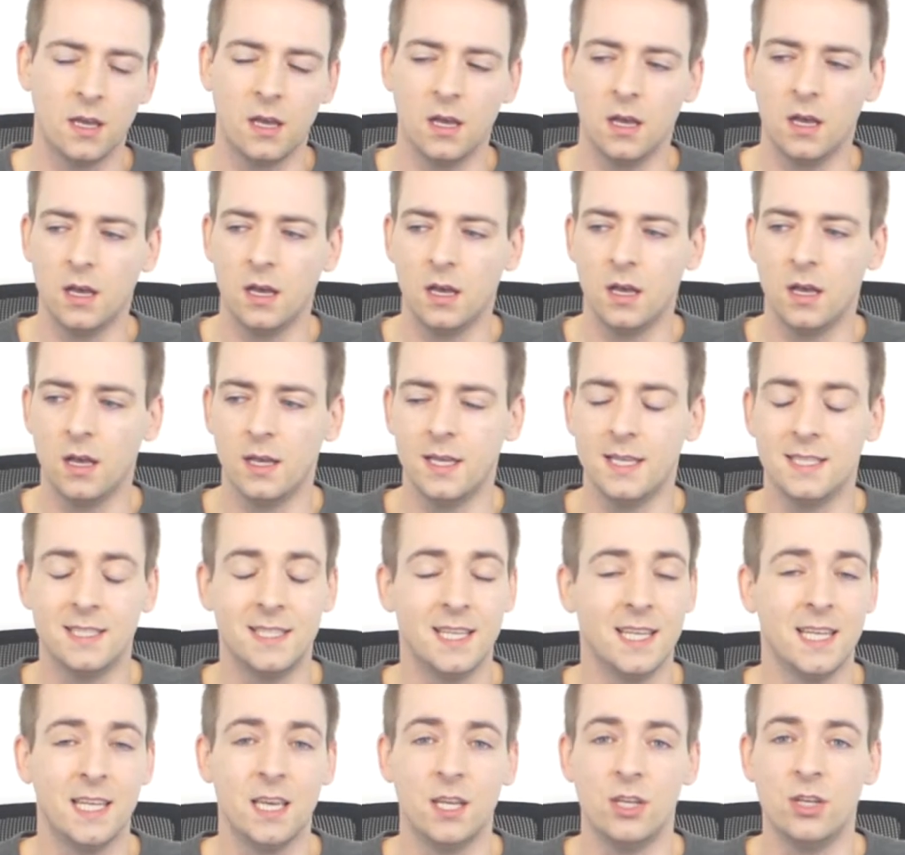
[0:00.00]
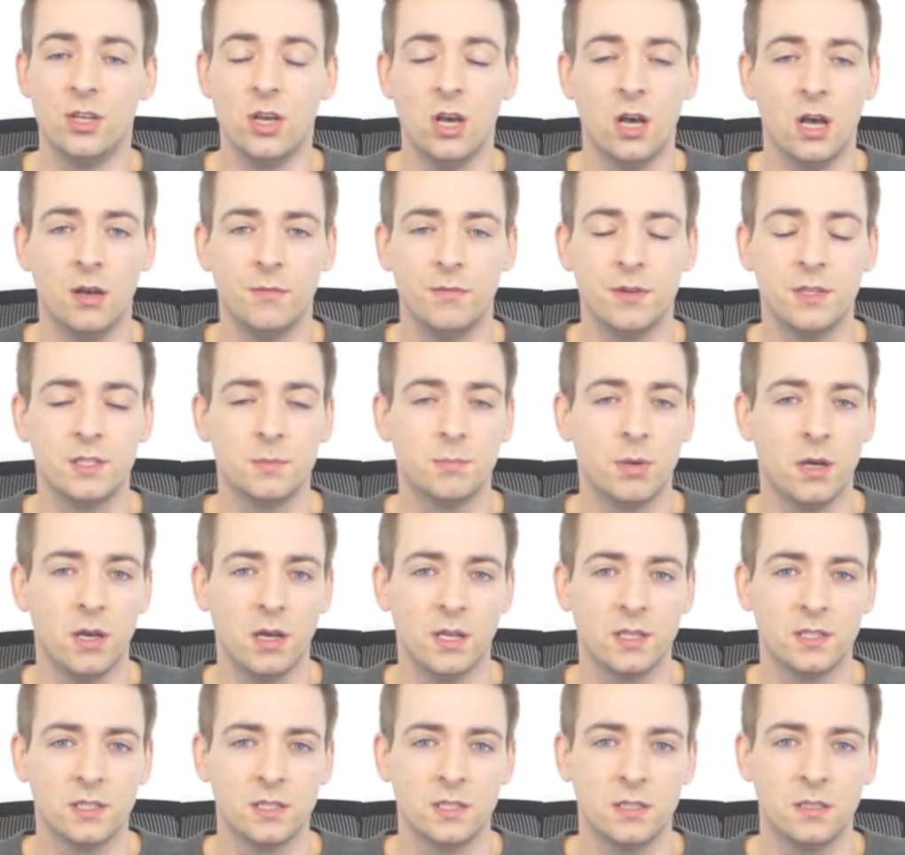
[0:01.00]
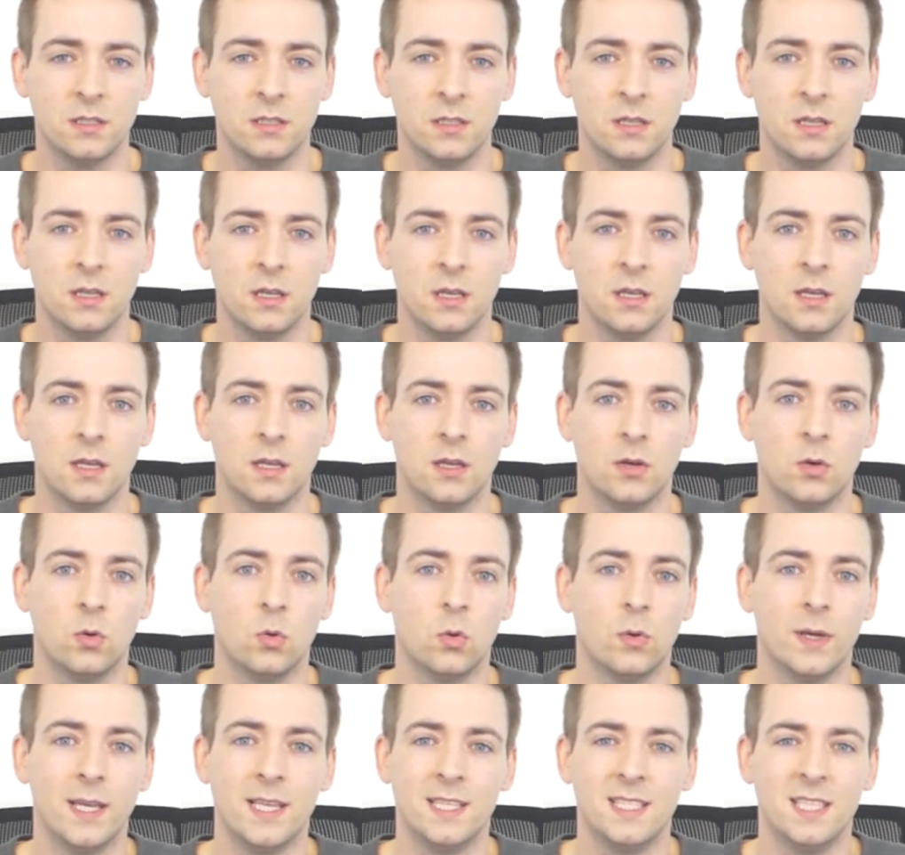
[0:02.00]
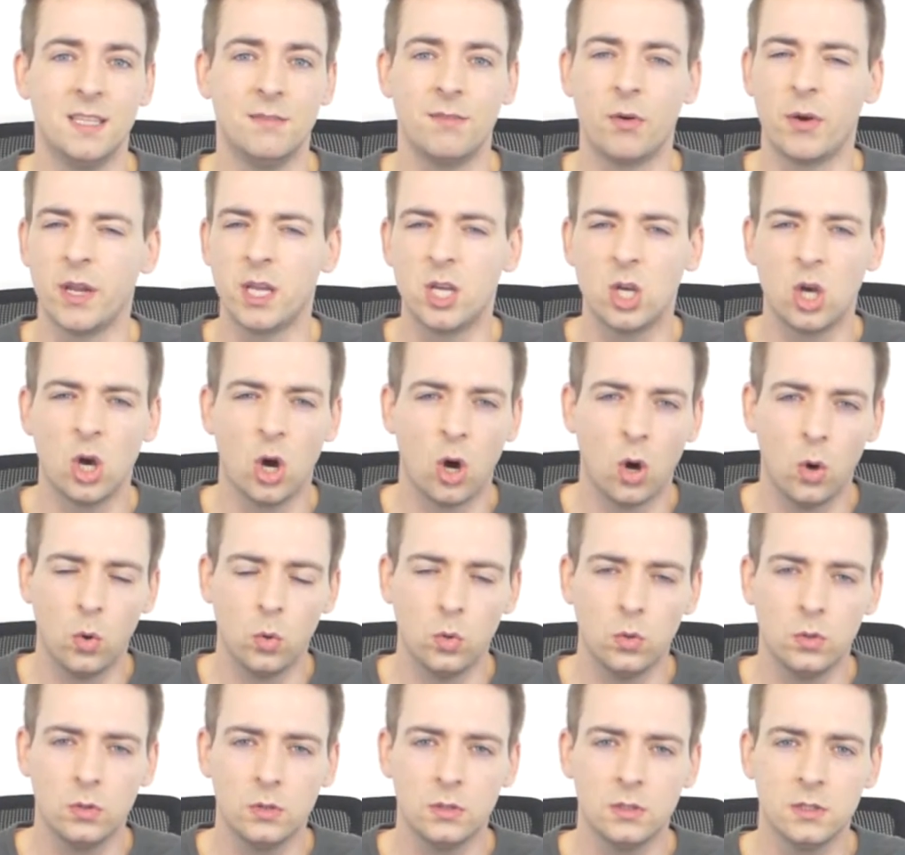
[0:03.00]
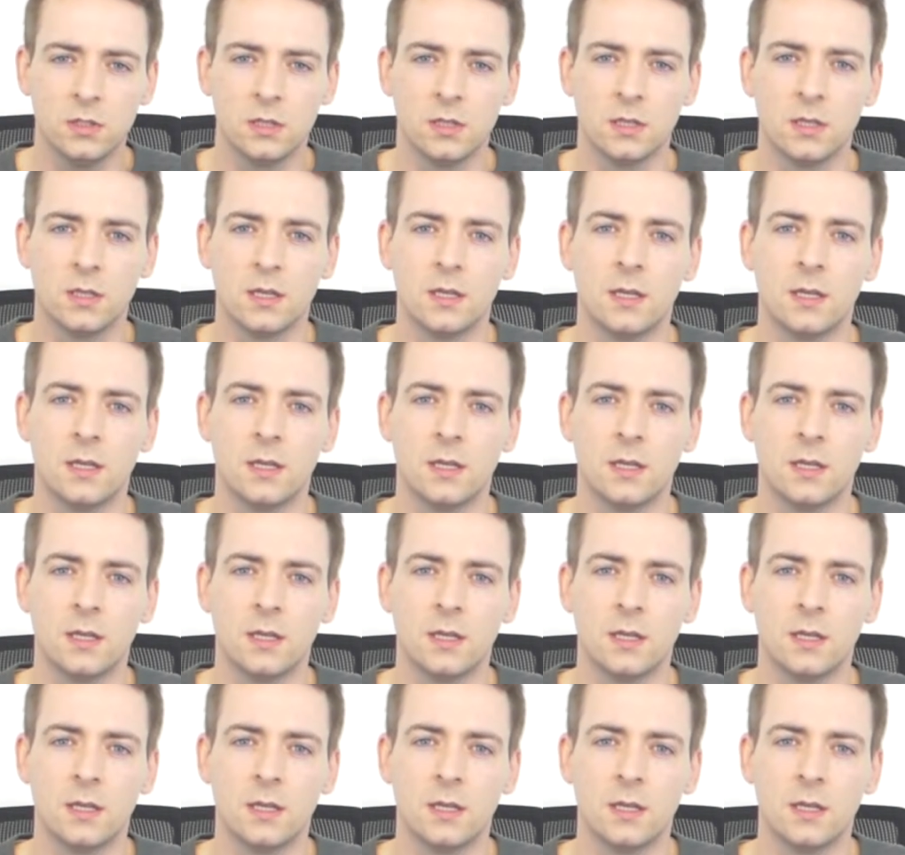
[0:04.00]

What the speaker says: Is he a nervous person? Or is he very cold?